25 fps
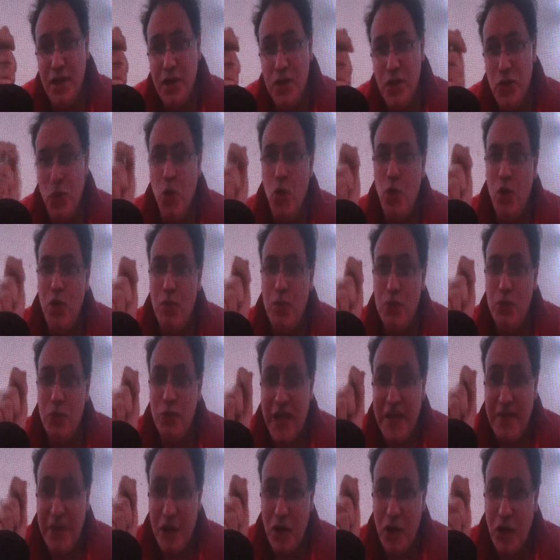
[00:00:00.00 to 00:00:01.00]
you
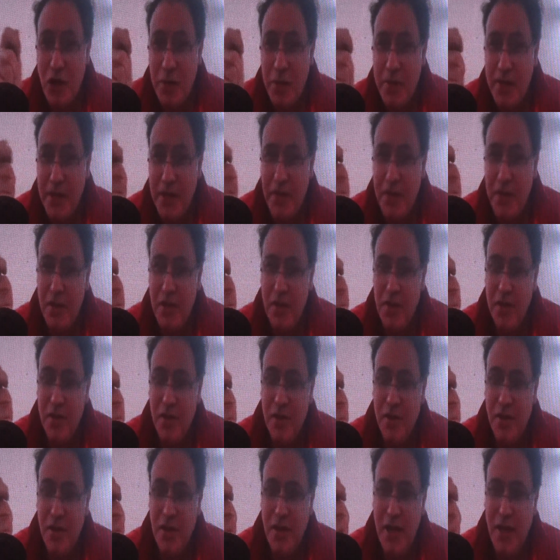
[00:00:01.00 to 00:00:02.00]
almost have a comic
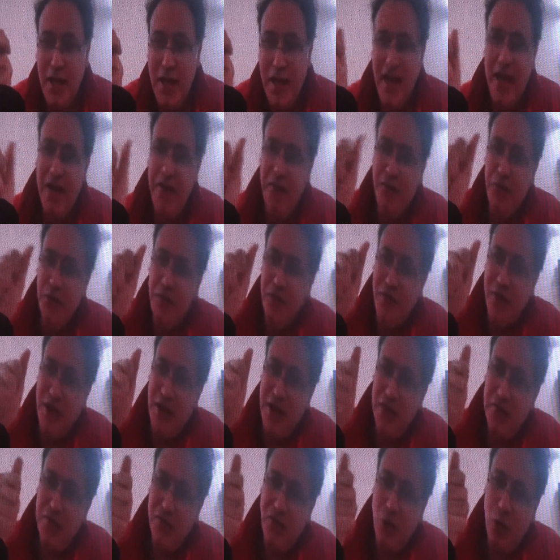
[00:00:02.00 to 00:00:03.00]
and if you
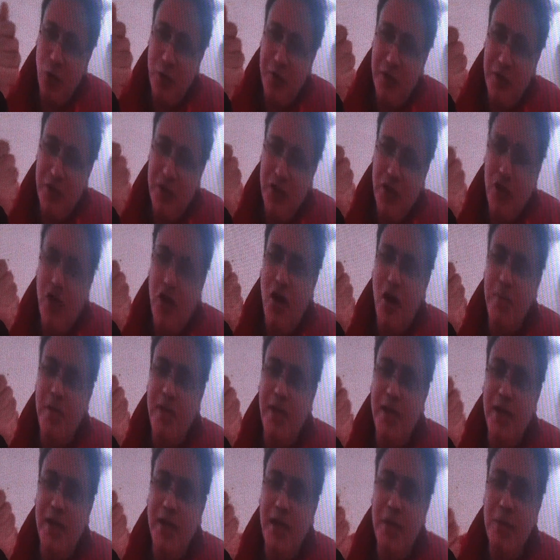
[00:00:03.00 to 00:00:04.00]
fast forward the
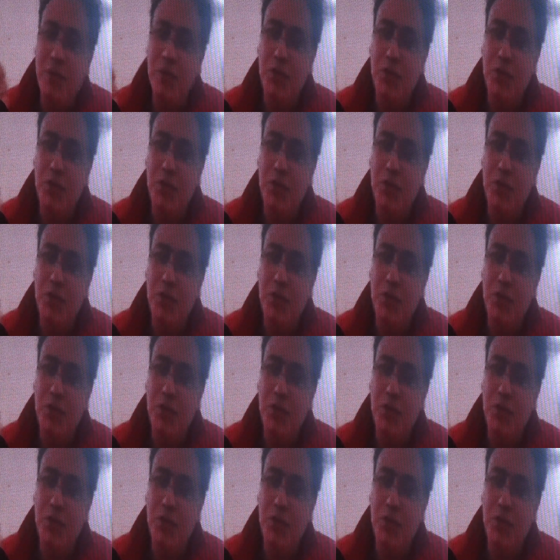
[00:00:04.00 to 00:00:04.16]
comic